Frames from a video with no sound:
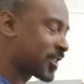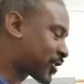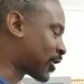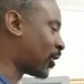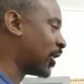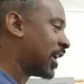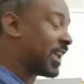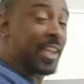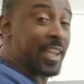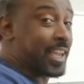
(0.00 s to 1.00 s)
So
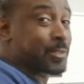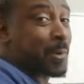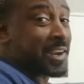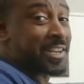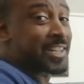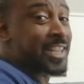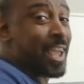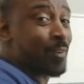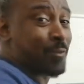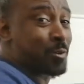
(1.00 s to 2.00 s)
he's breaking it
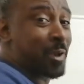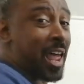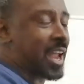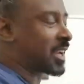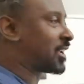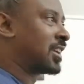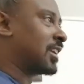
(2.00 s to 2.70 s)
down for you like,